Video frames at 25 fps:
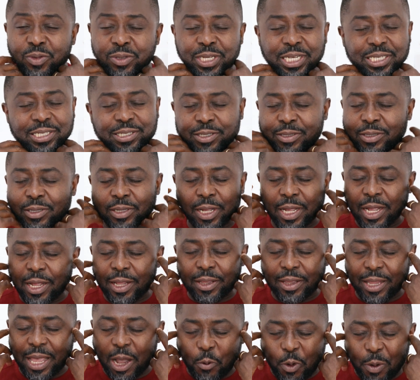just
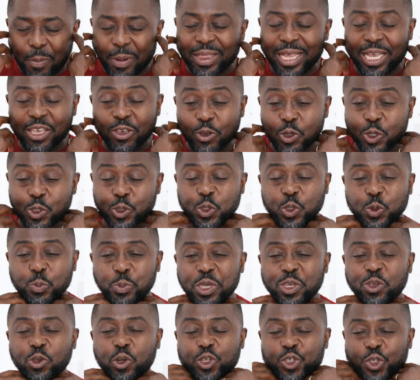the equipment that you use to
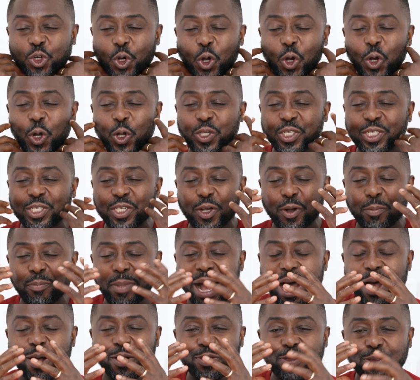speak, your jaws, your
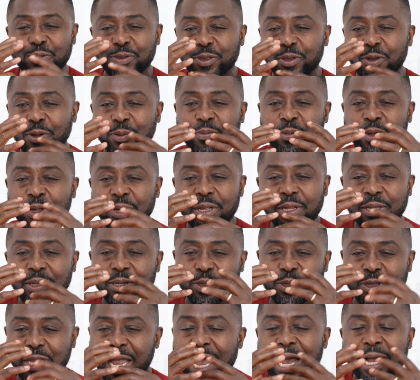mouth, your
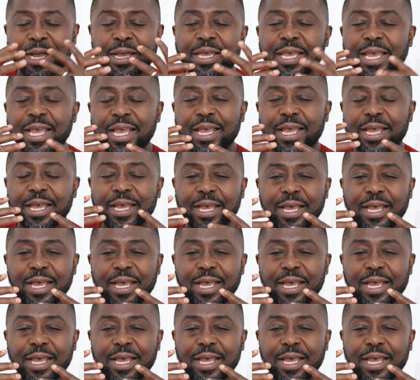tongue.